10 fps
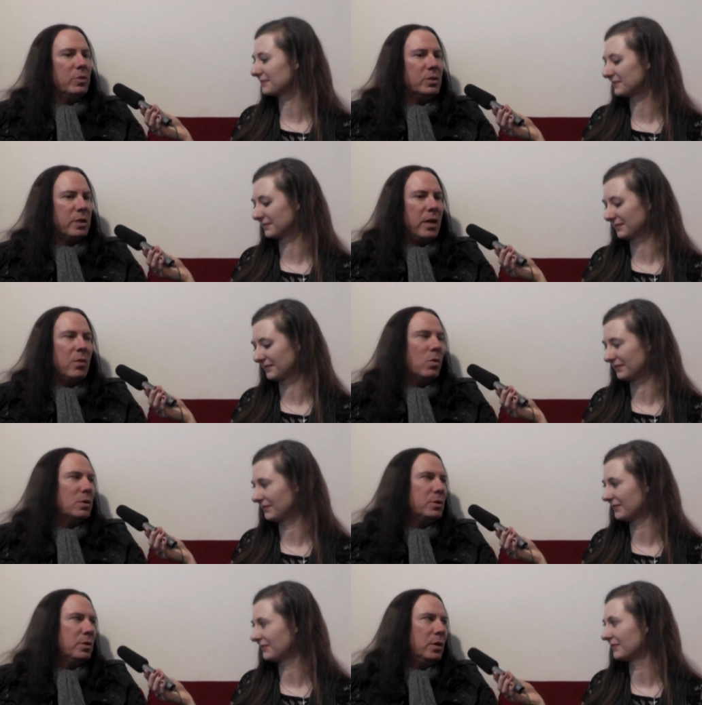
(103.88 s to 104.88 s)
Speaker 1: just stayed in one
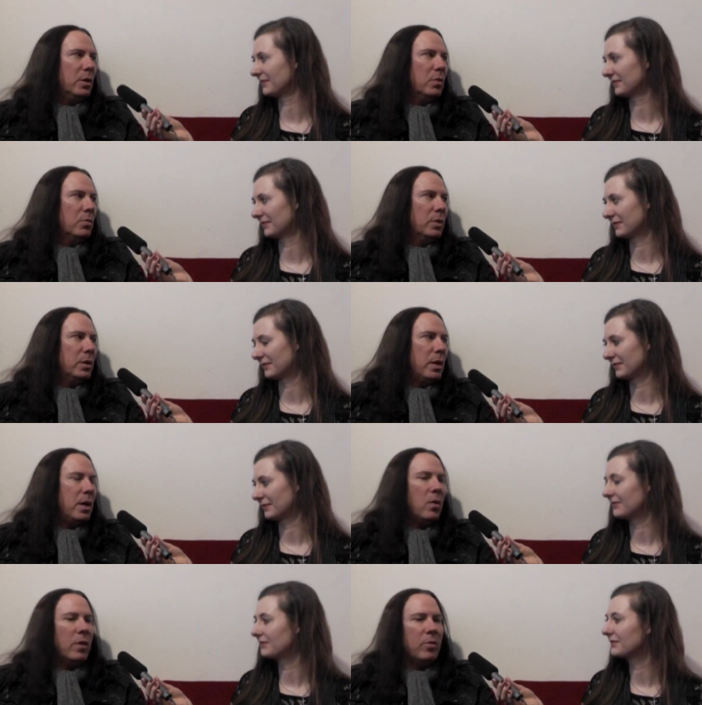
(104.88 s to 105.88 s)
studio, but
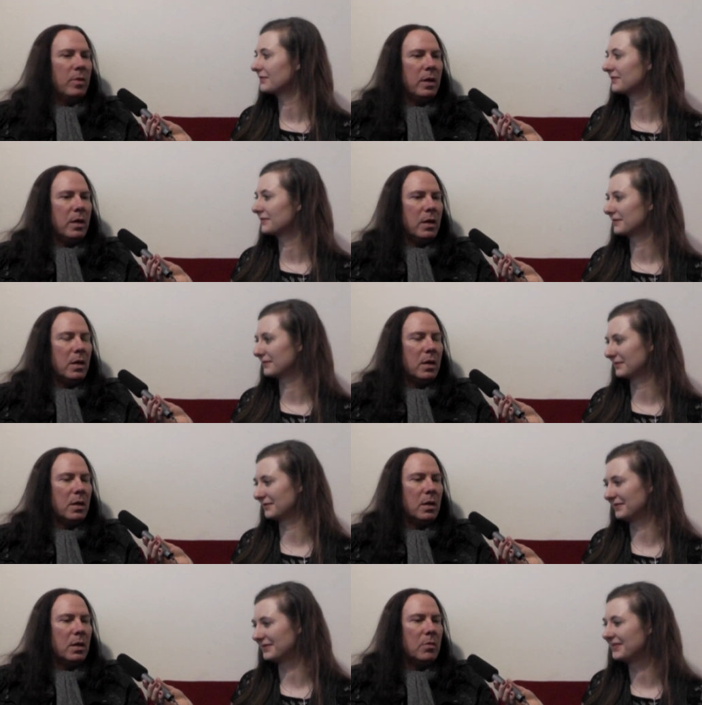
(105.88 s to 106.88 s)
now everybody kind
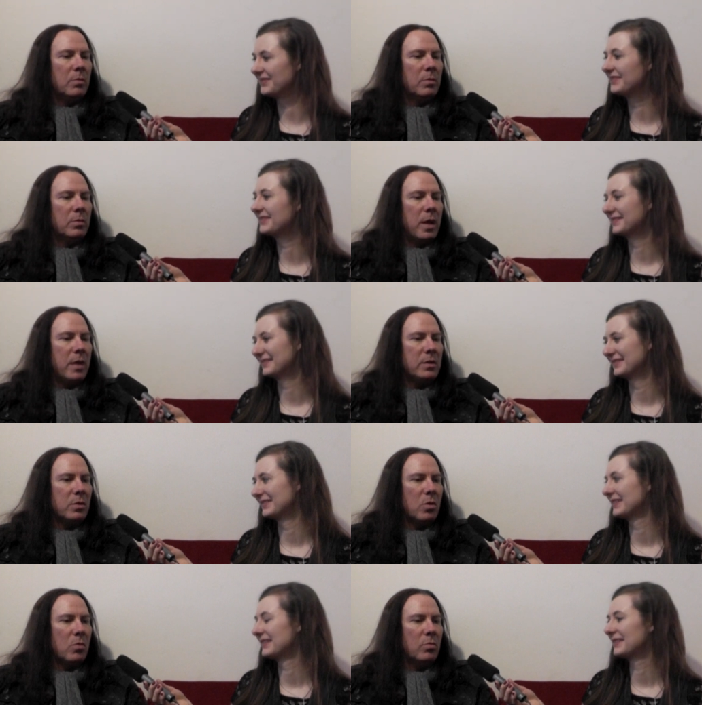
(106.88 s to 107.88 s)
of has
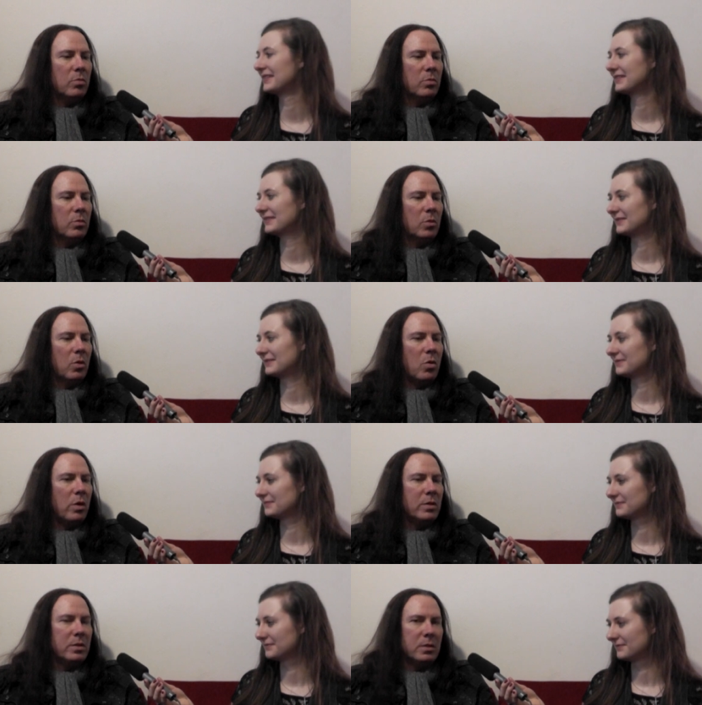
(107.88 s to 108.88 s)
their own
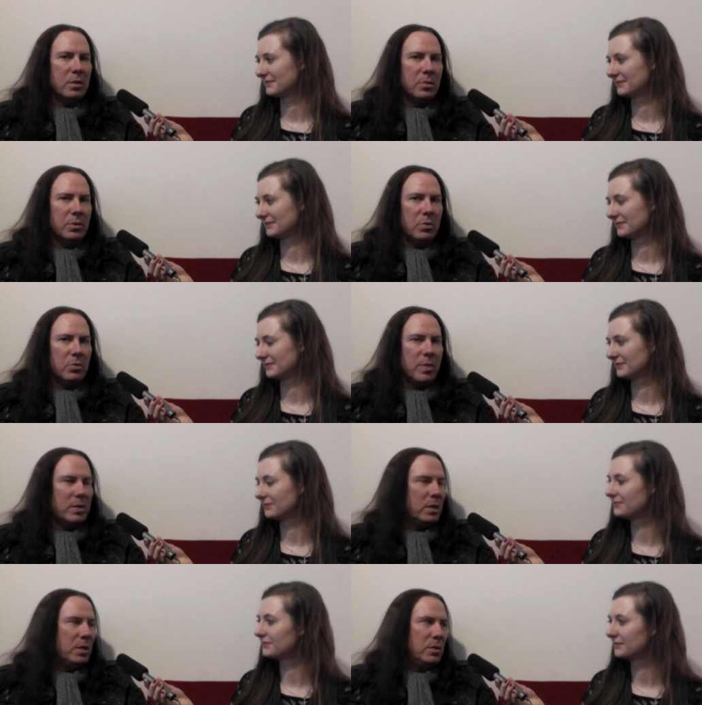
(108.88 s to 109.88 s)
recording systems, which
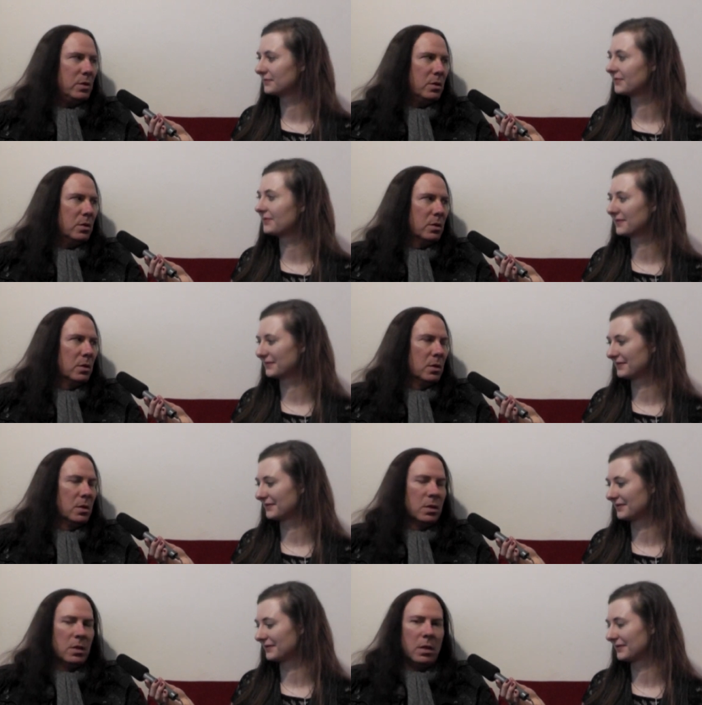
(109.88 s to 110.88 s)
makes it easier.
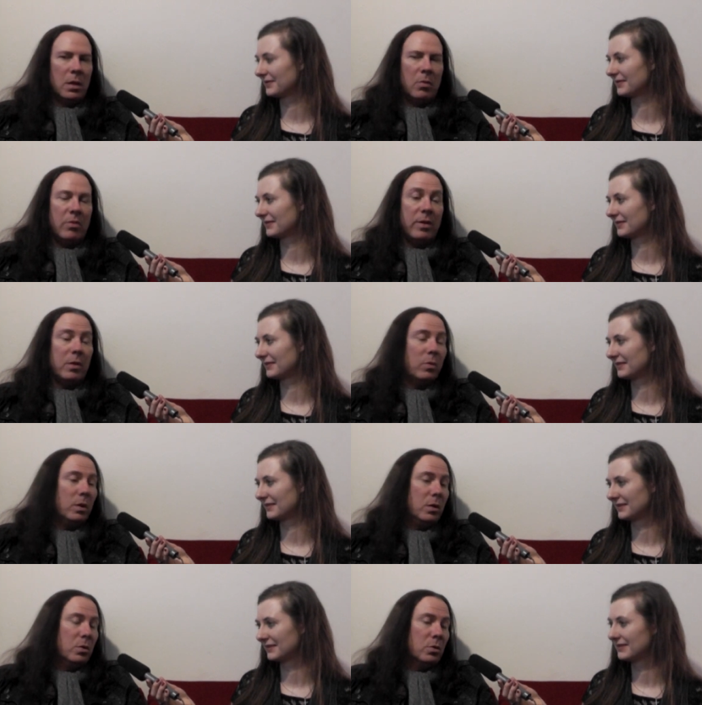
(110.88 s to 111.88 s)
We found a
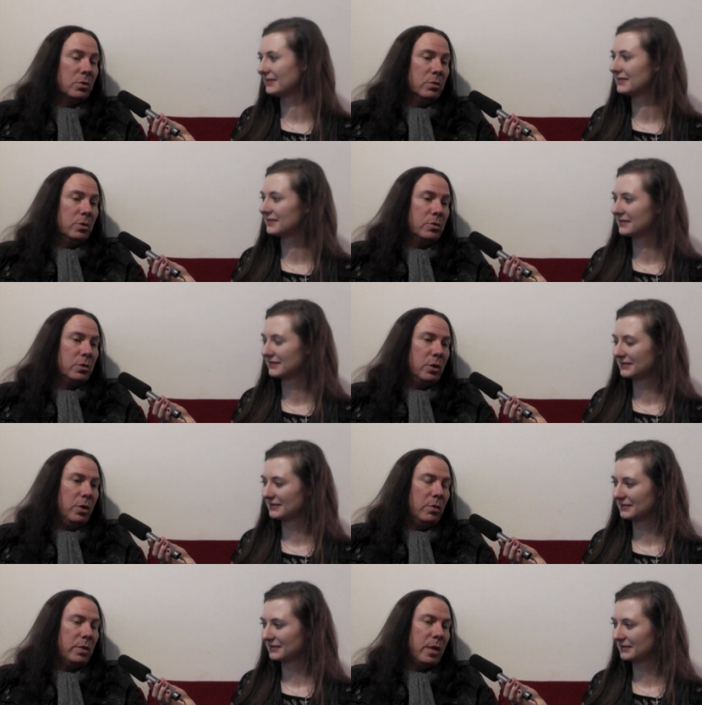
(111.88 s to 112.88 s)
really cool new
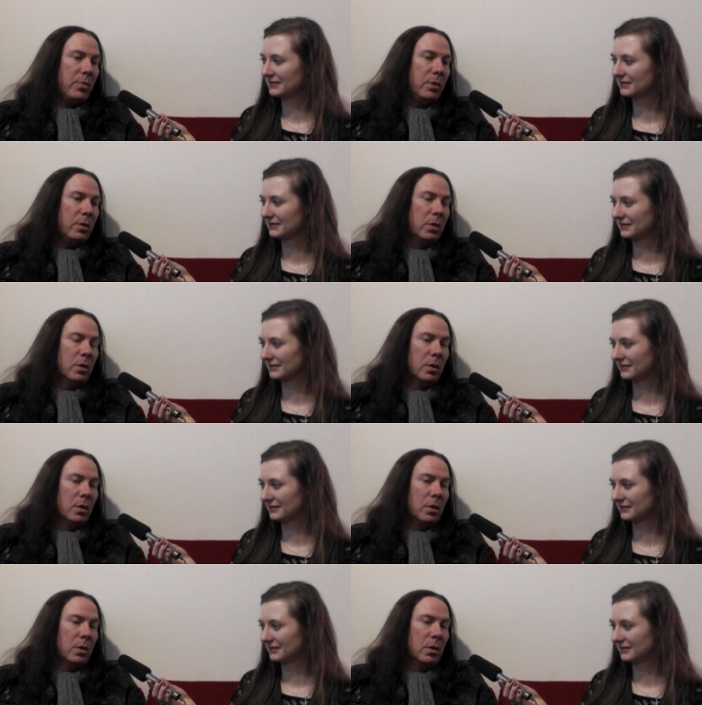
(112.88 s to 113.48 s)
studio in Tampa